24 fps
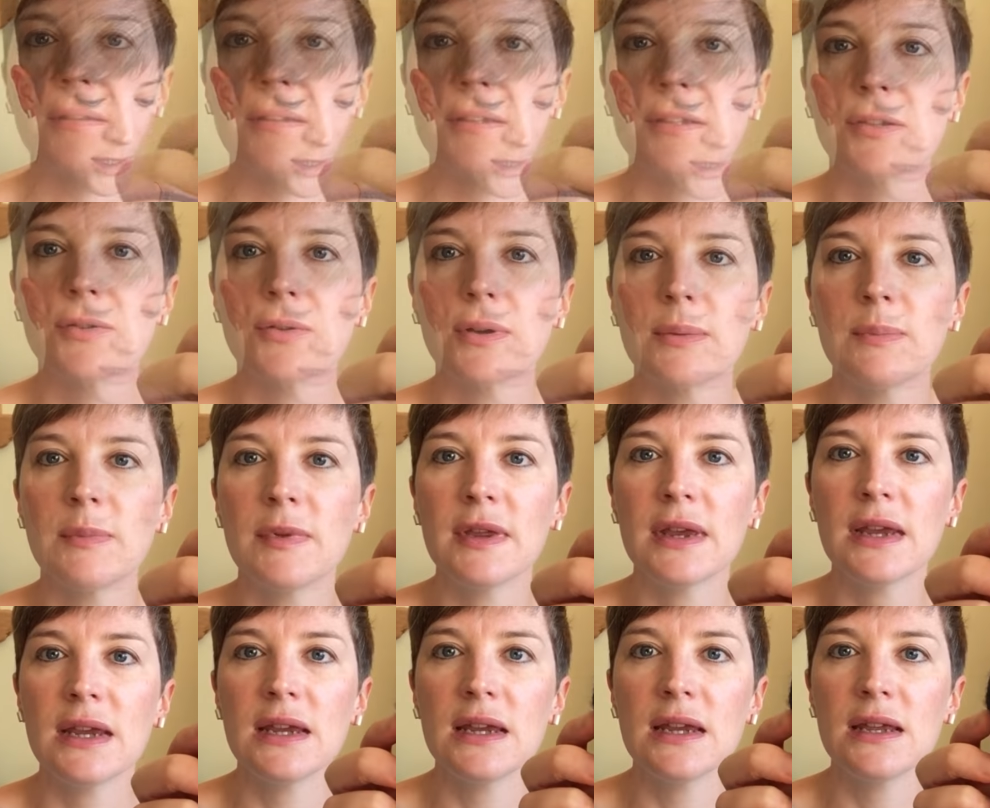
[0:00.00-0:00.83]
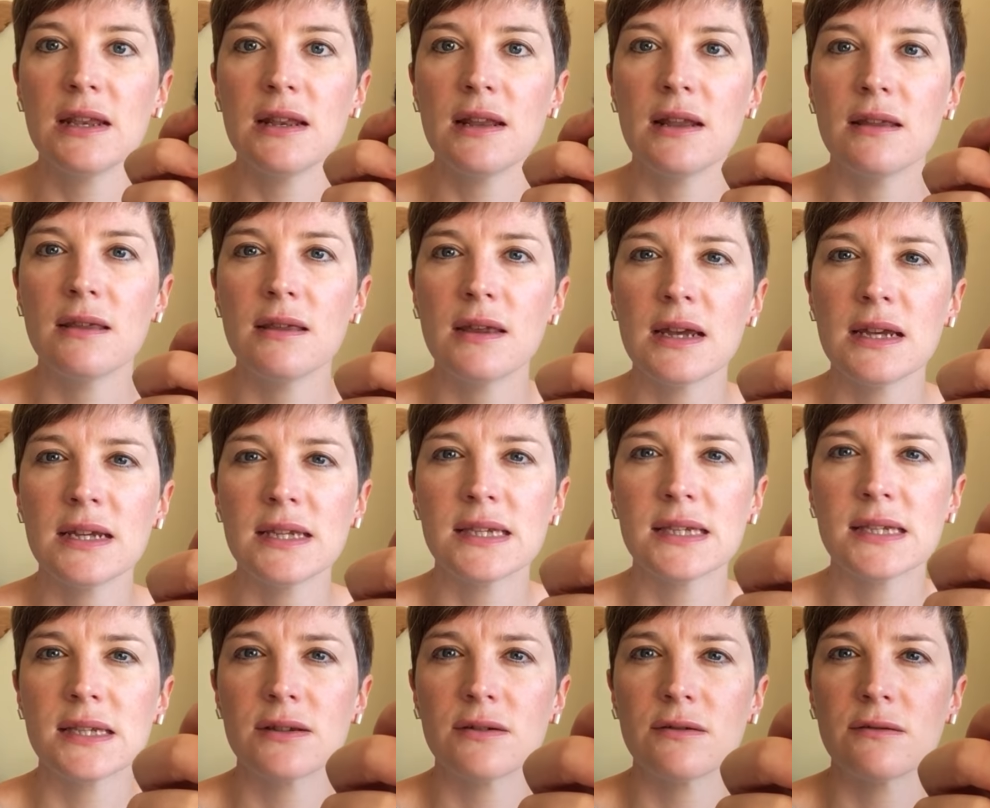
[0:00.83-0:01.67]
So I'm thinking
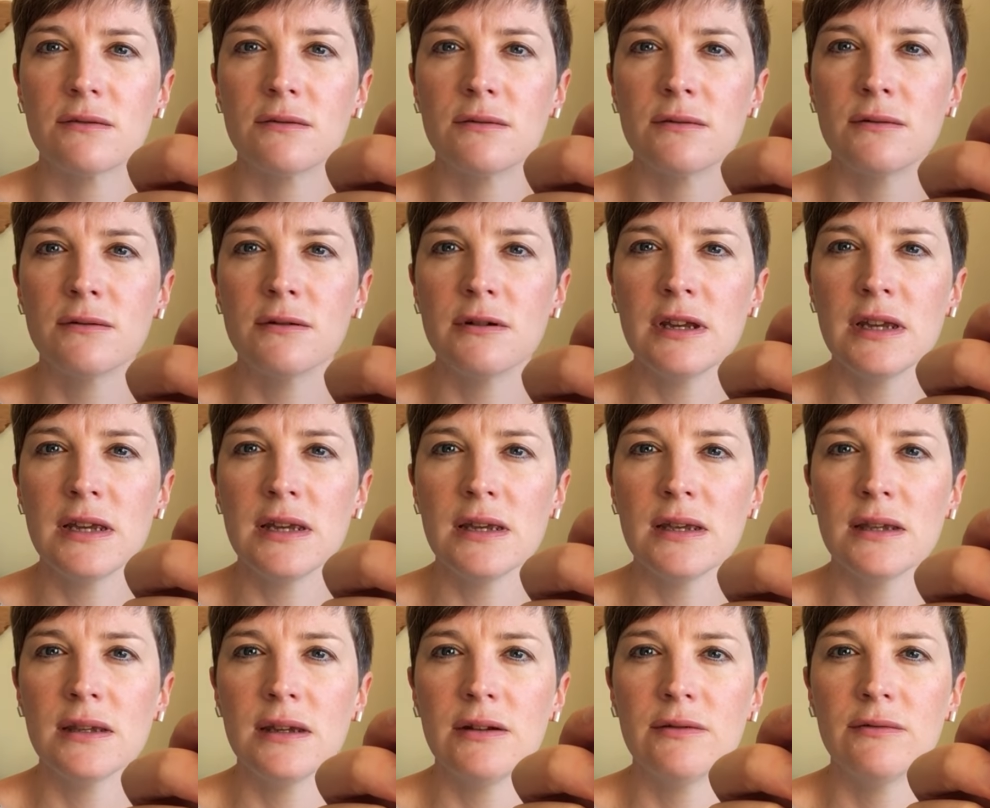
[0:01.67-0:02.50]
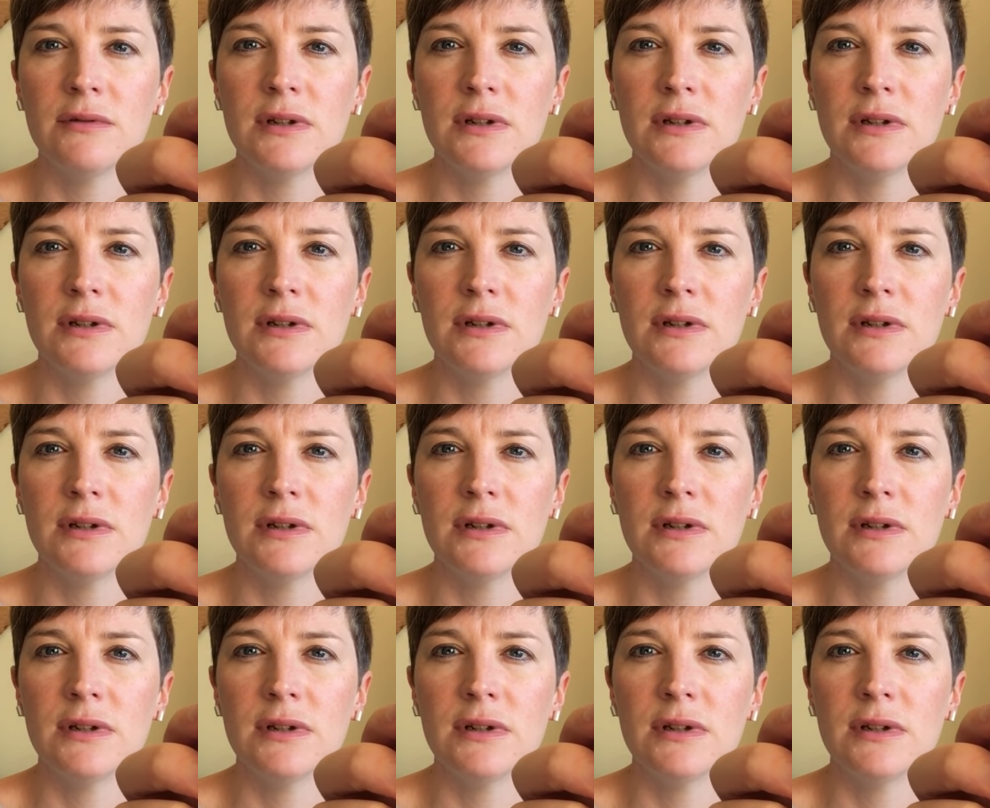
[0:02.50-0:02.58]
this really,